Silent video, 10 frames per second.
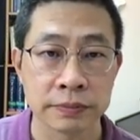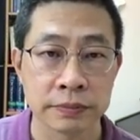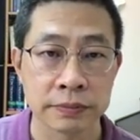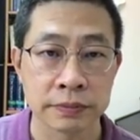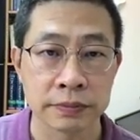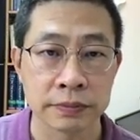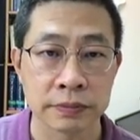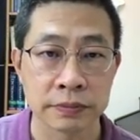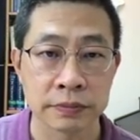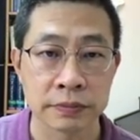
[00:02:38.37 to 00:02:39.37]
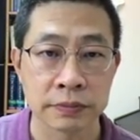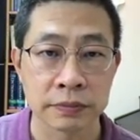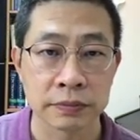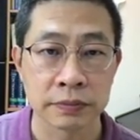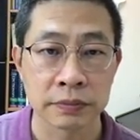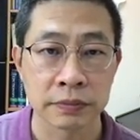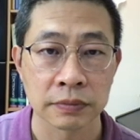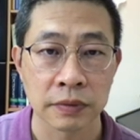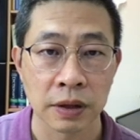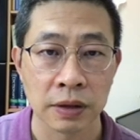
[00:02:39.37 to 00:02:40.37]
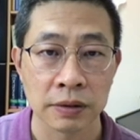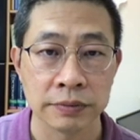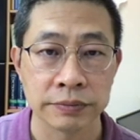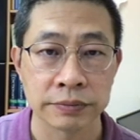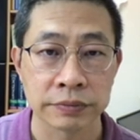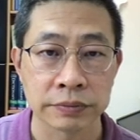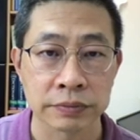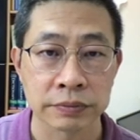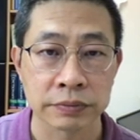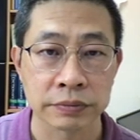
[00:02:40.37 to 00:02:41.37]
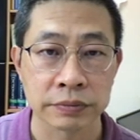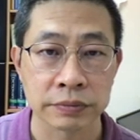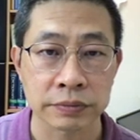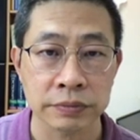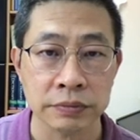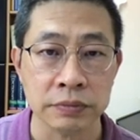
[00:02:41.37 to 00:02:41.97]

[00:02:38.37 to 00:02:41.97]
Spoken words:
No one is speaking in this clip.